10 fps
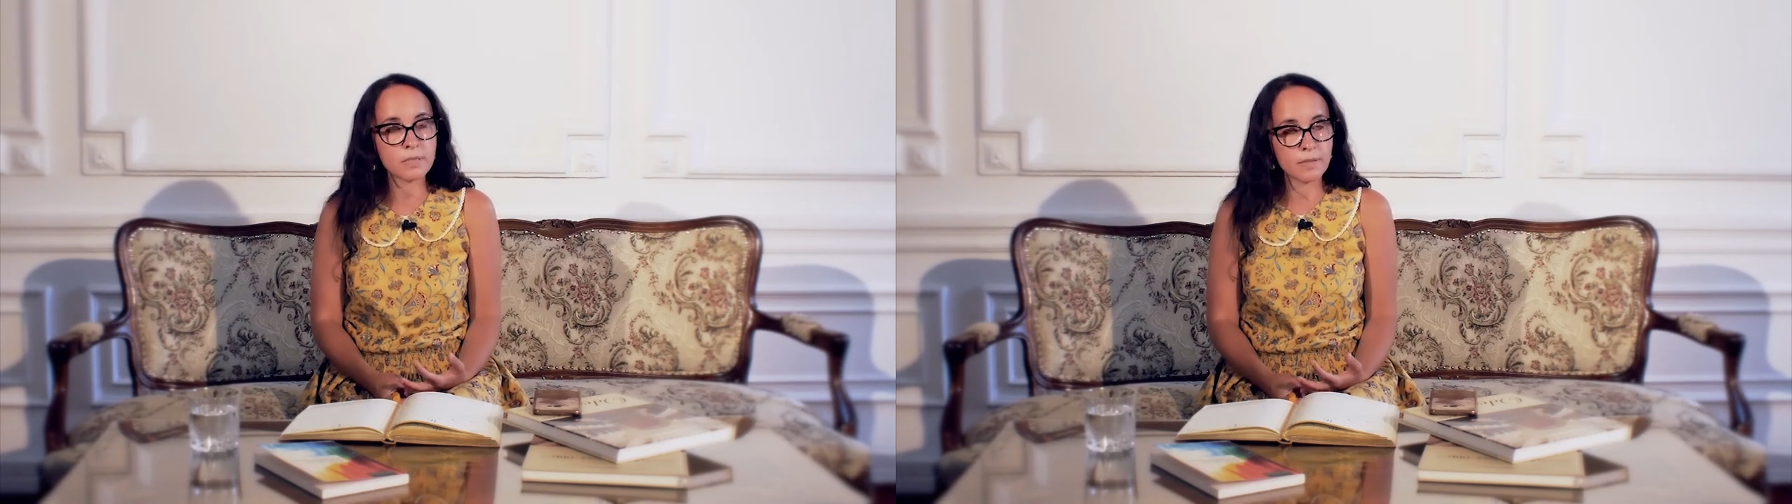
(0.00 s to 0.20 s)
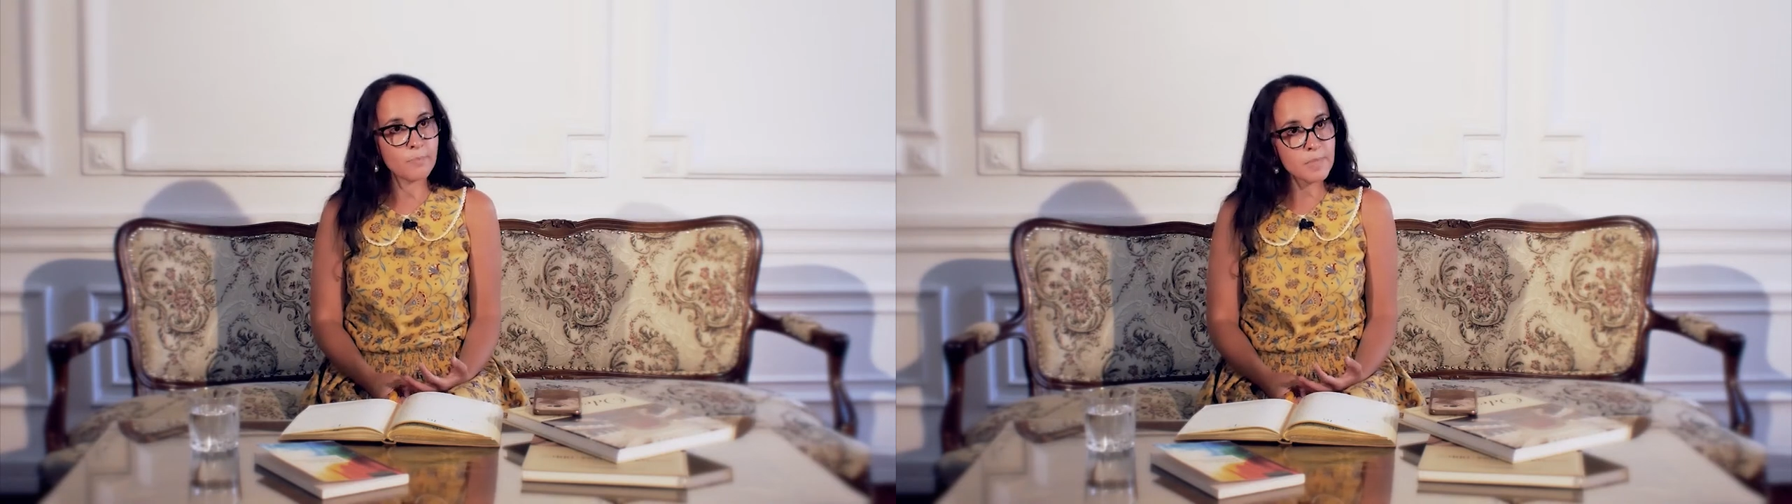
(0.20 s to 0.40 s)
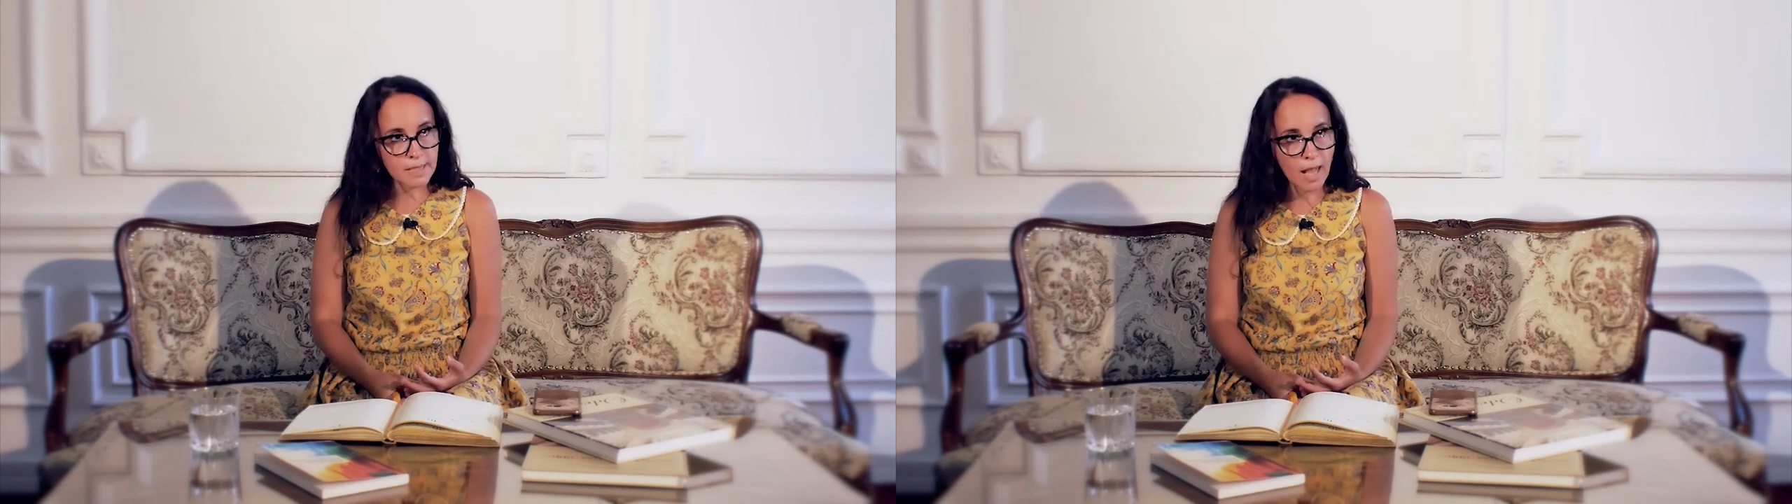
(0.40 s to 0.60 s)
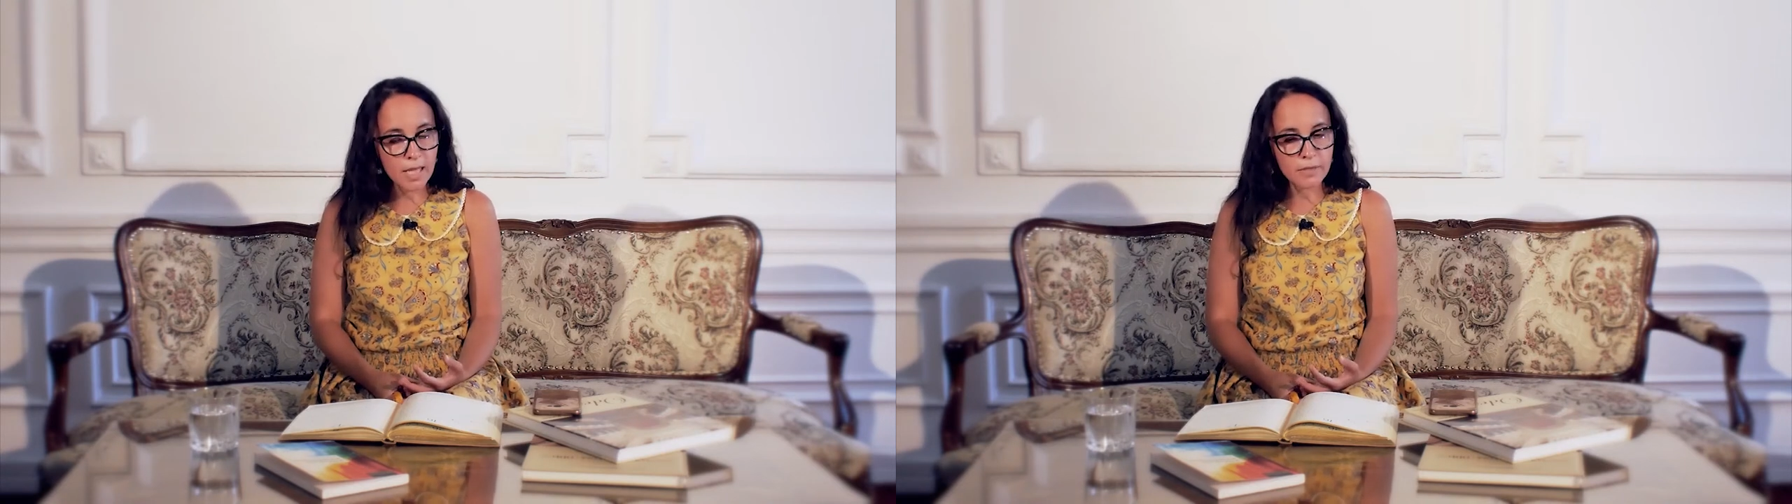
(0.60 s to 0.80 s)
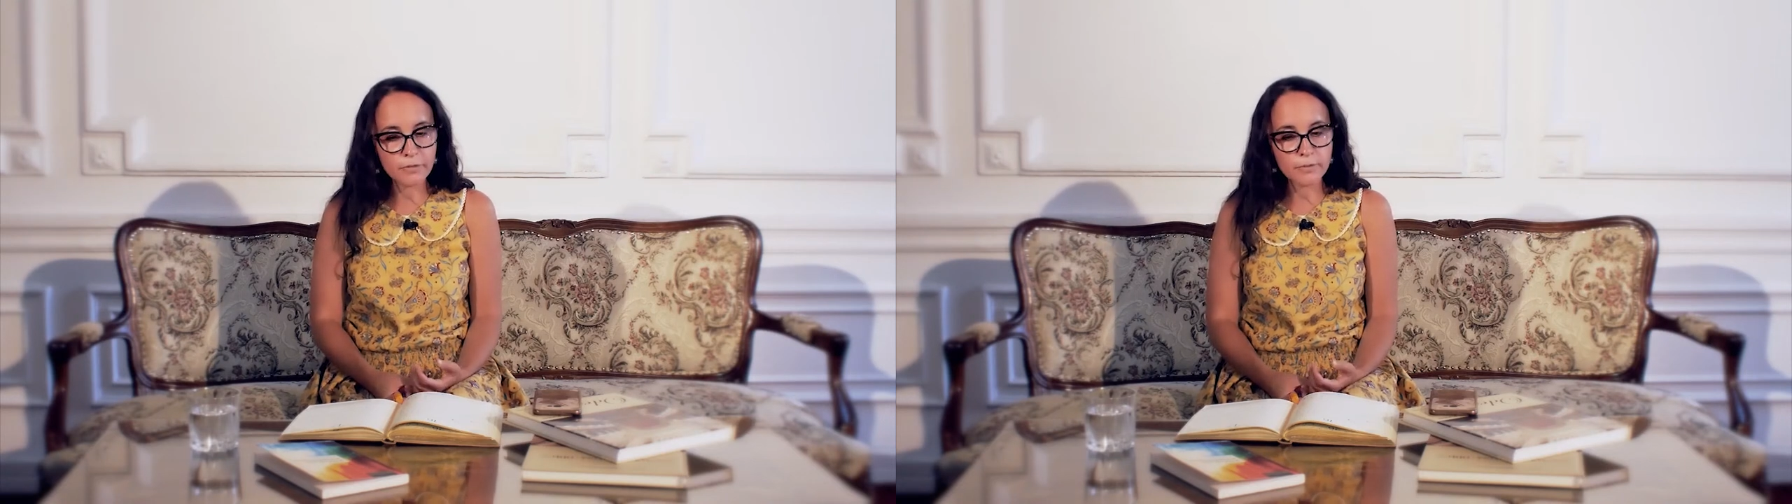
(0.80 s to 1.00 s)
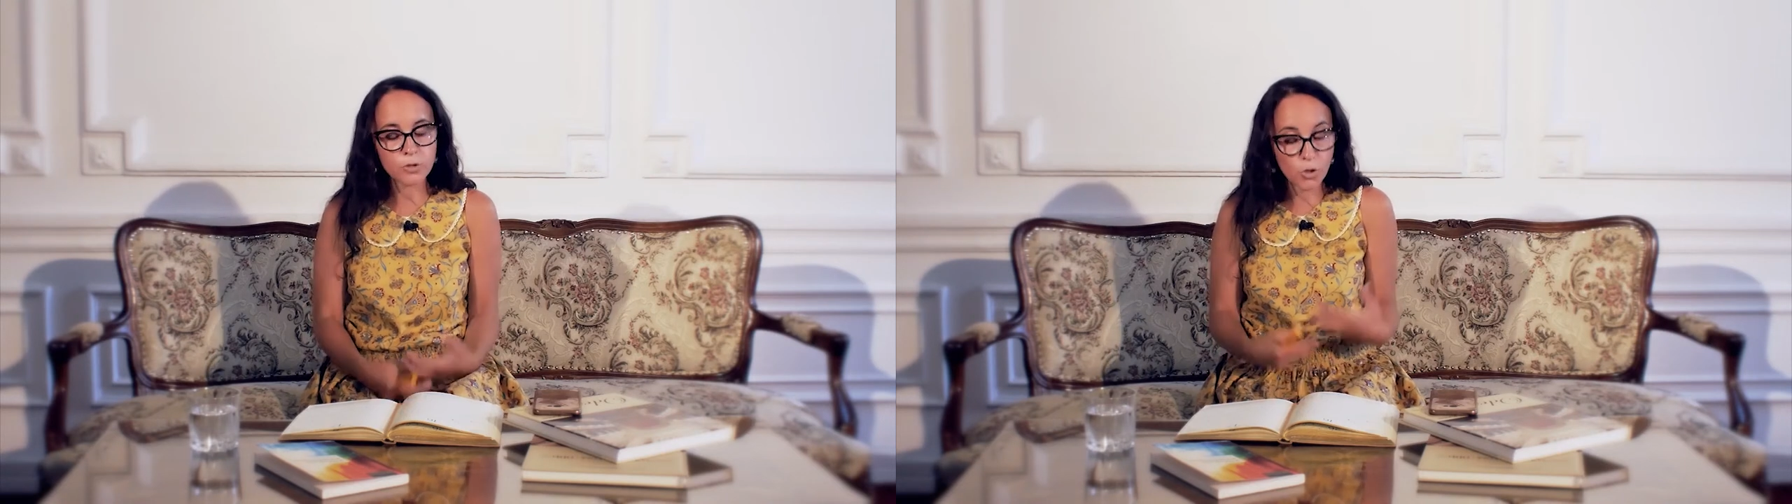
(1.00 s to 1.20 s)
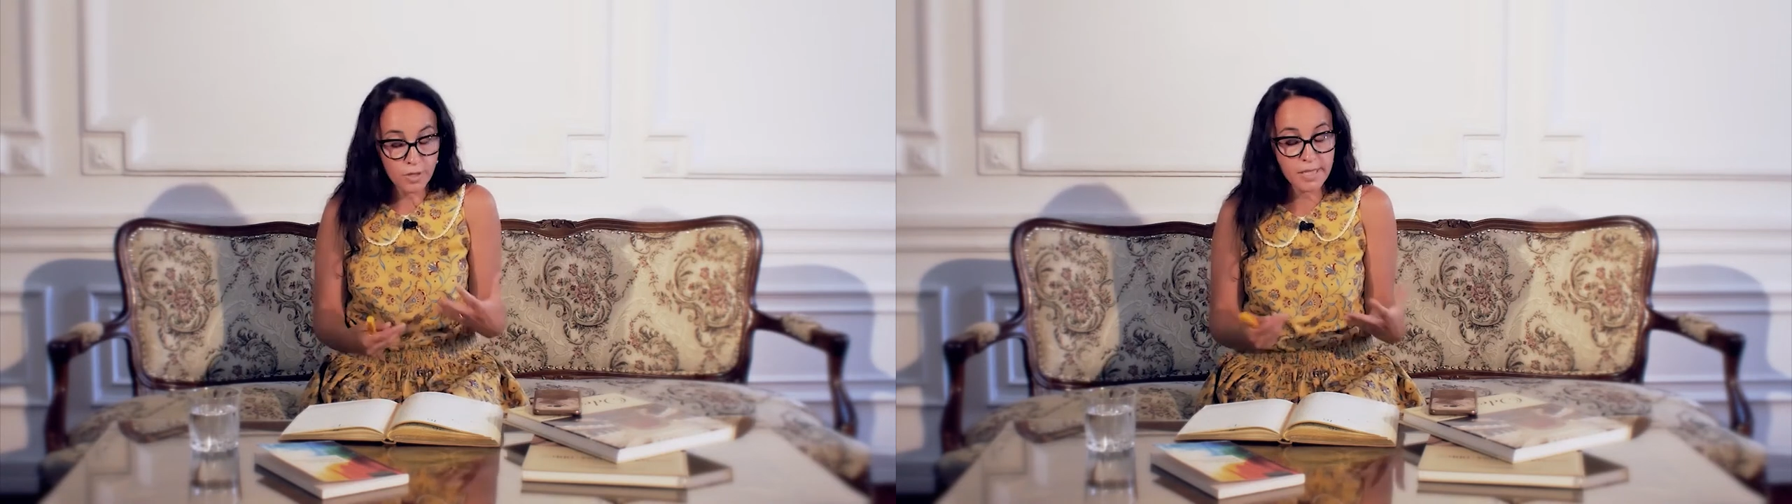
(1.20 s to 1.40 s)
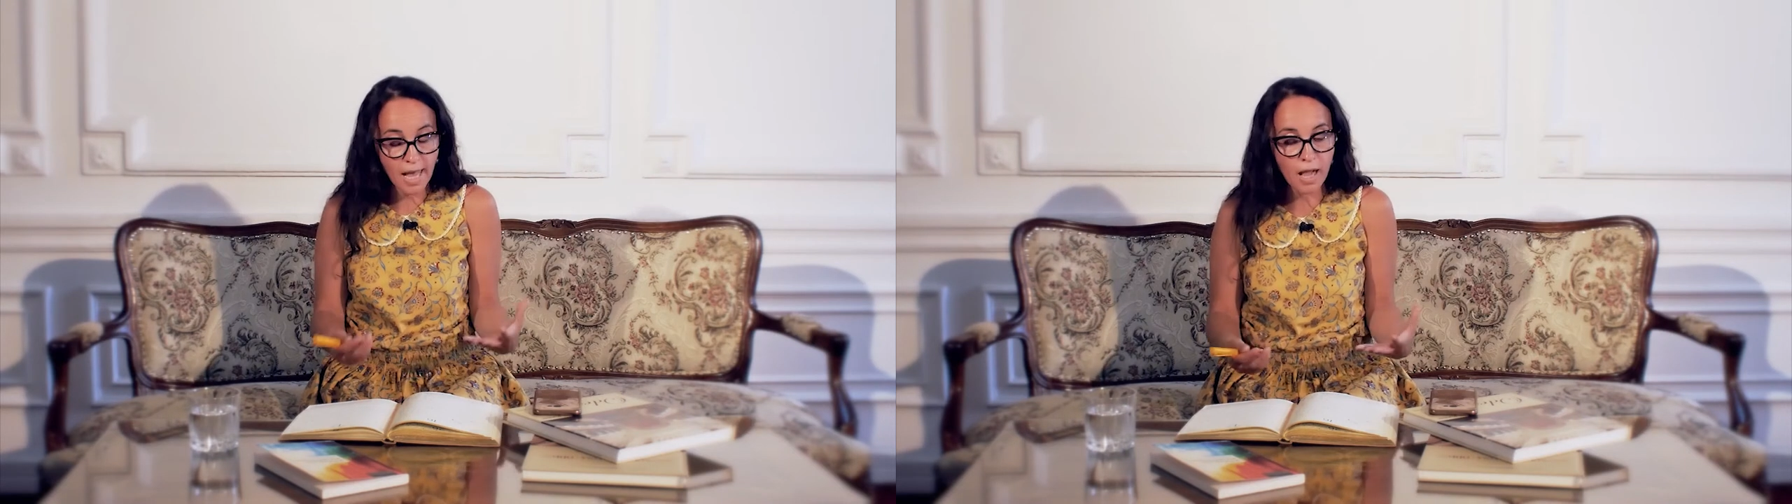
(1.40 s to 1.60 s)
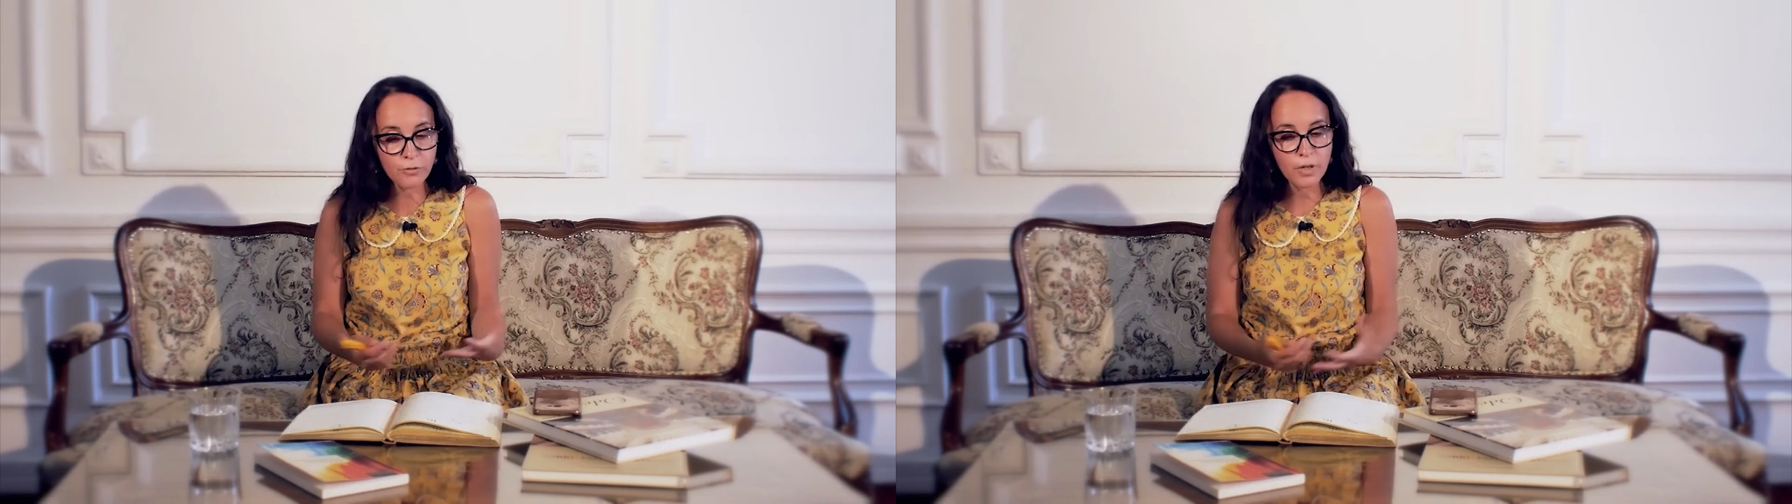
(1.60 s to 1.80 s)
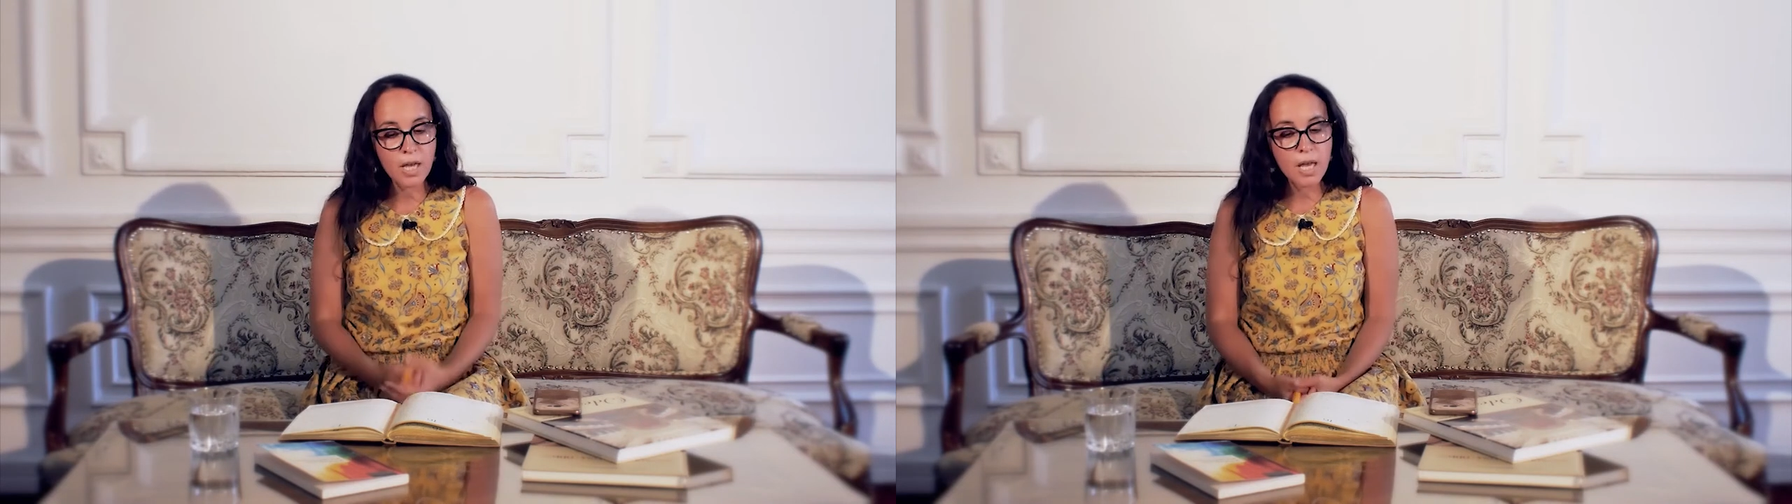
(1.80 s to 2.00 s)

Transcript: themselves yourself